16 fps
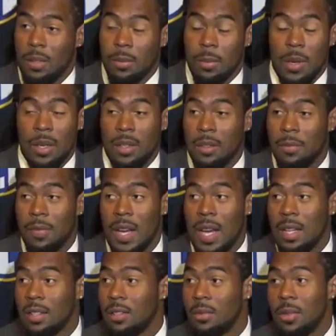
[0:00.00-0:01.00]
He's probably the
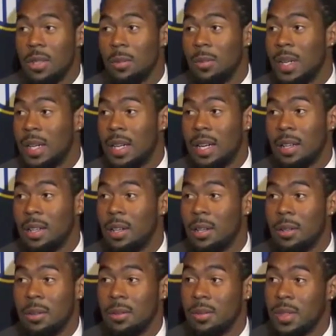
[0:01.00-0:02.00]
fastest running back I
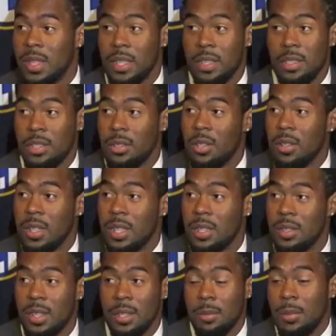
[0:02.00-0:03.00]
know, and
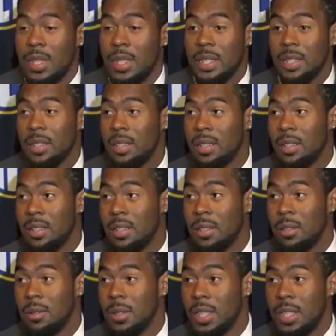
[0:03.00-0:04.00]
strongest and biggest.
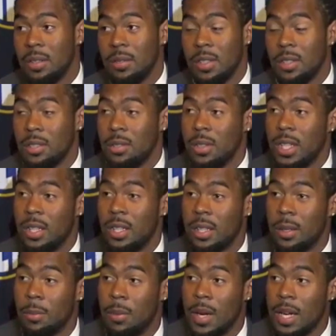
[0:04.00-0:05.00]
So he gives us a great
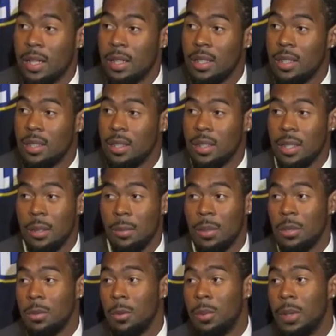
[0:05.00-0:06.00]
look in practice to
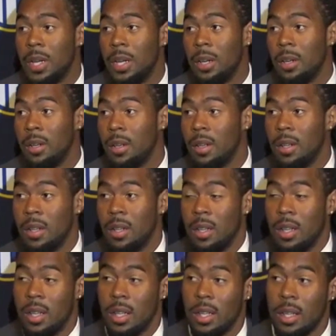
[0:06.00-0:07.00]
help us prepare,
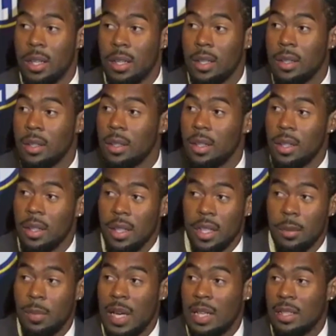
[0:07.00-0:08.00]
and
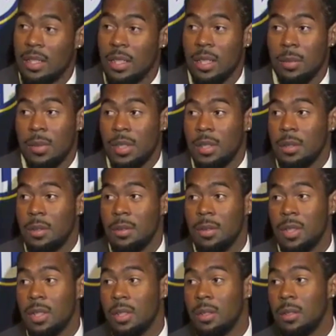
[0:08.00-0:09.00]
he backs it up too.
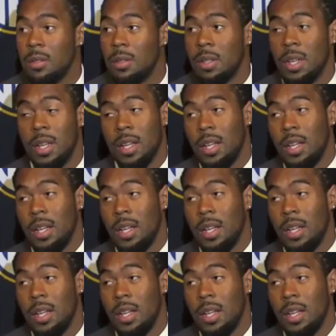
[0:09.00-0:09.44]
So